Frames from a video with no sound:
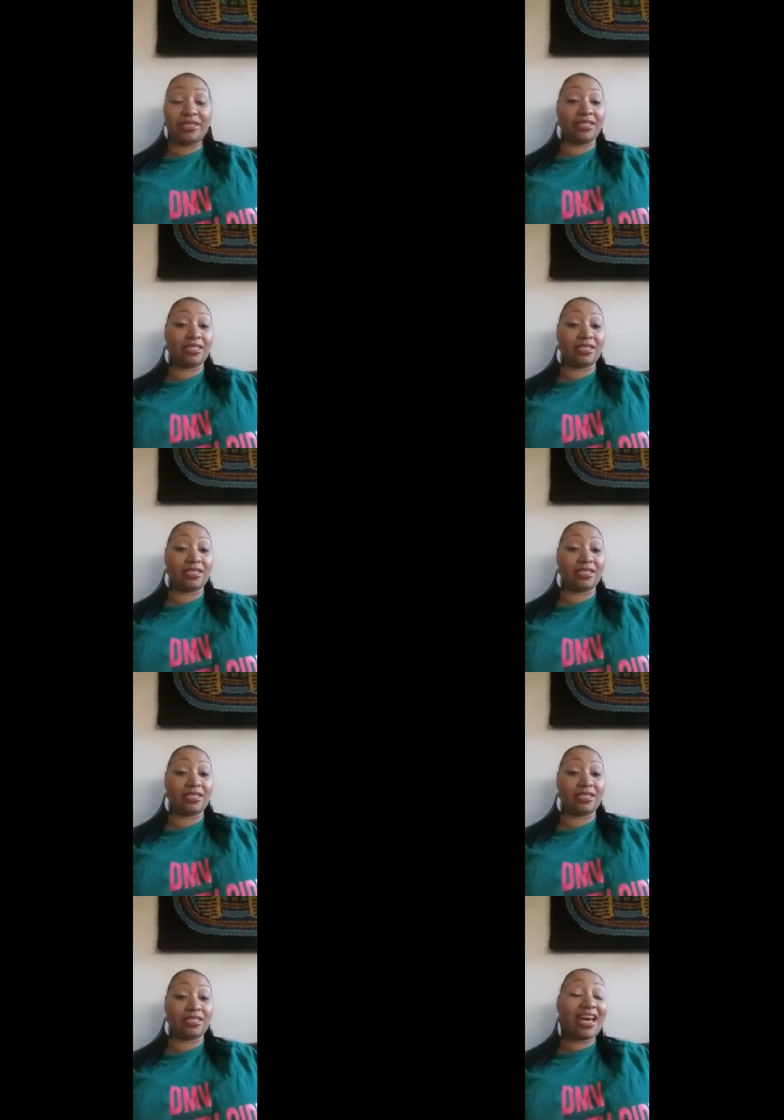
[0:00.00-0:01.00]
All right, so
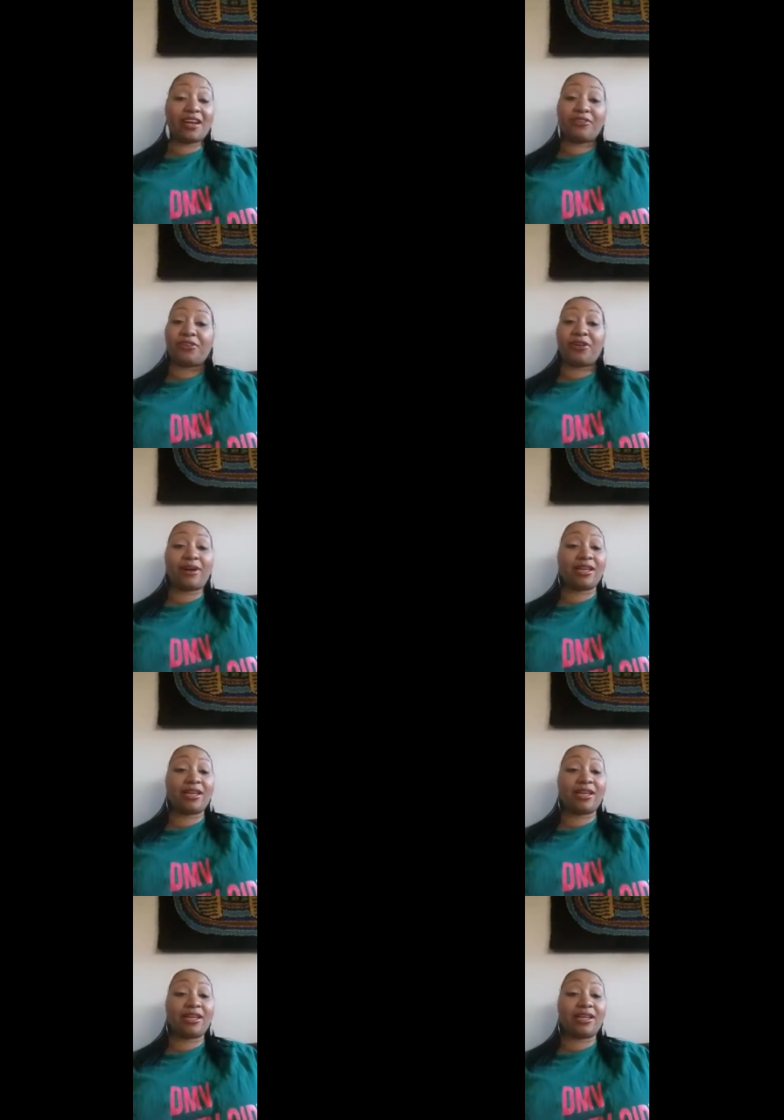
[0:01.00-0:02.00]
are there any more
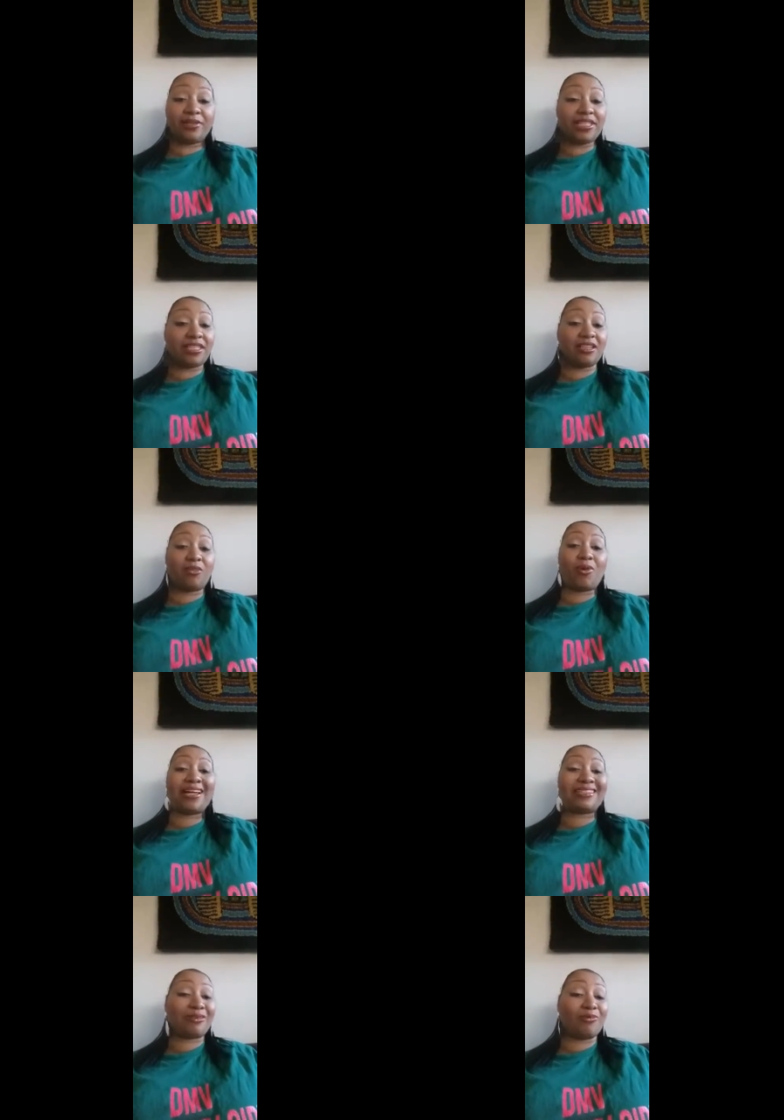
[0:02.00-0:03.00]
questions? Any
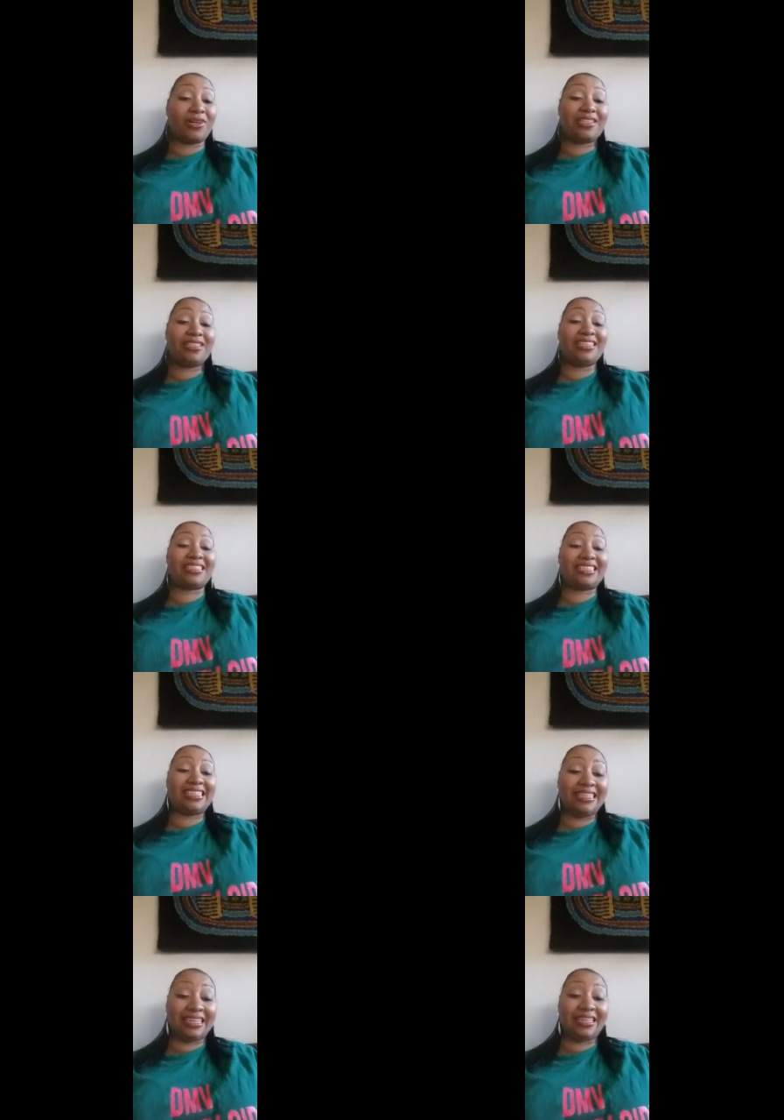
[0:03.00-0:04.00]
hot juicy
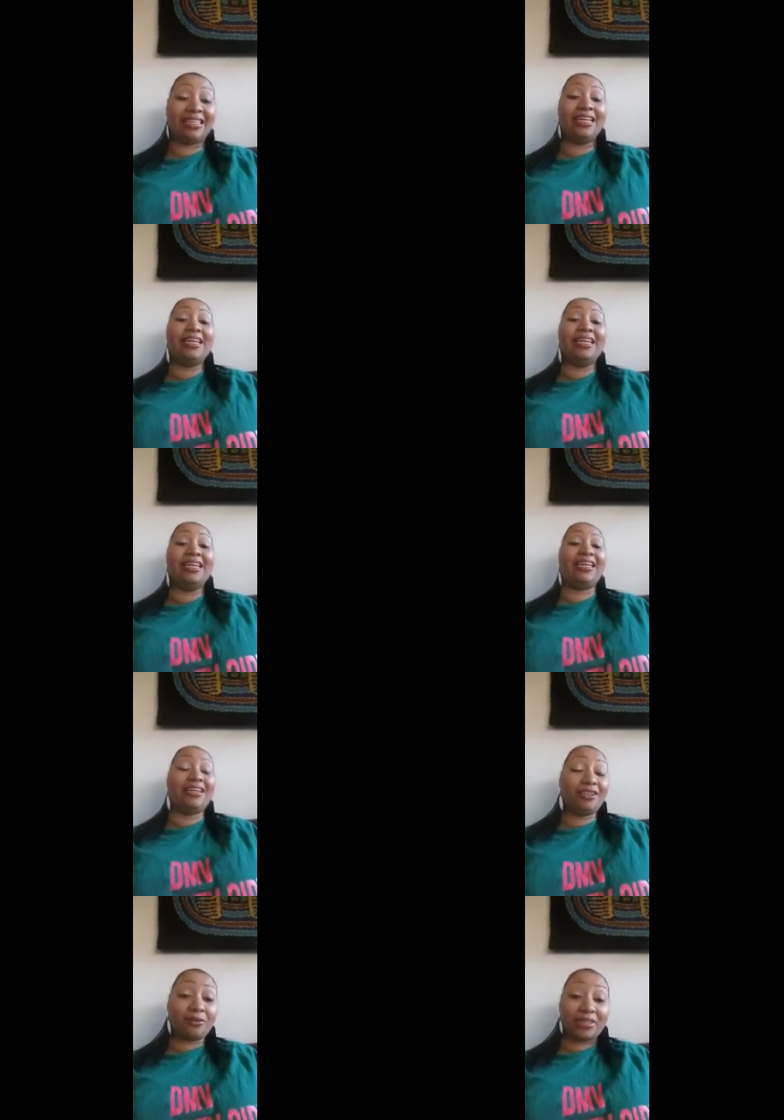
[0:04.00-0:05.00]
giveaway?
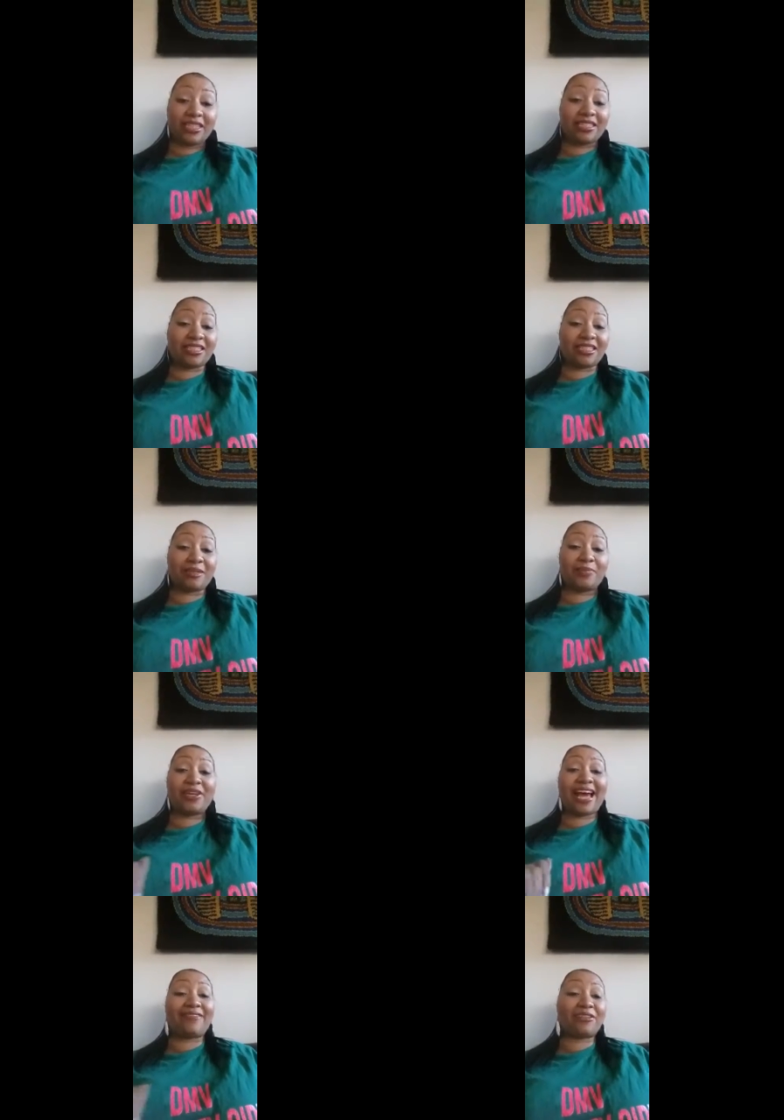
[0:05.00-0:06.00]
Any
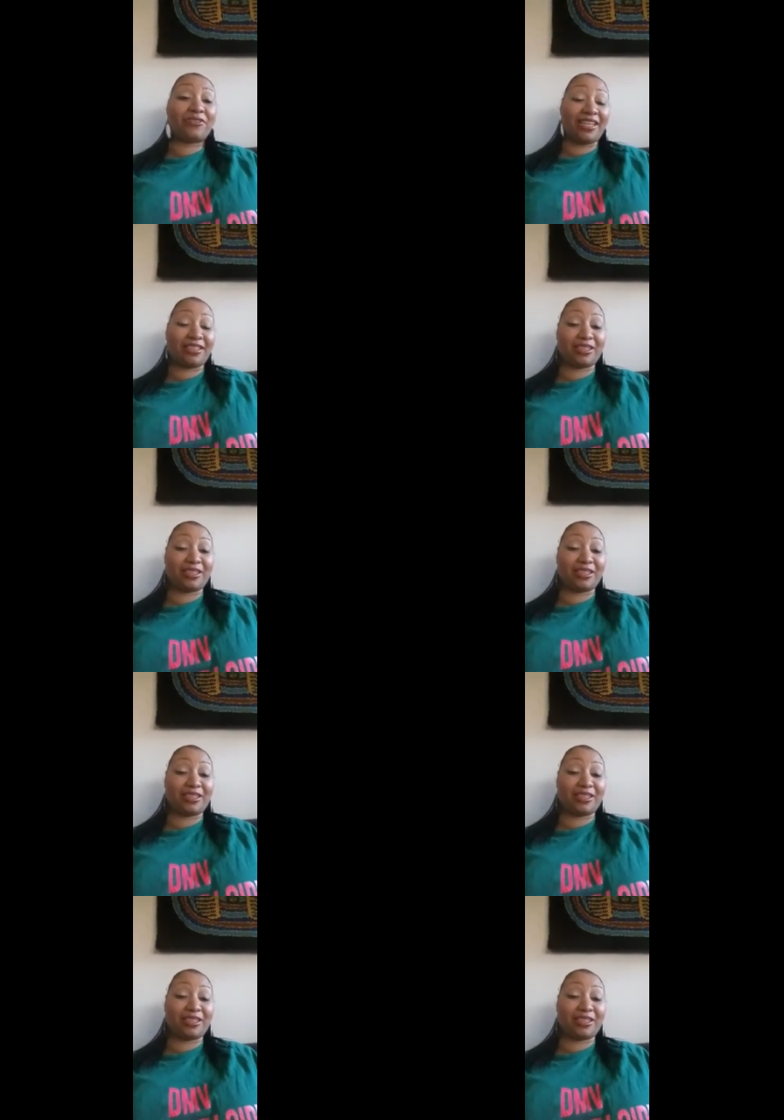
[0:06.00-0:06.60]
more questions?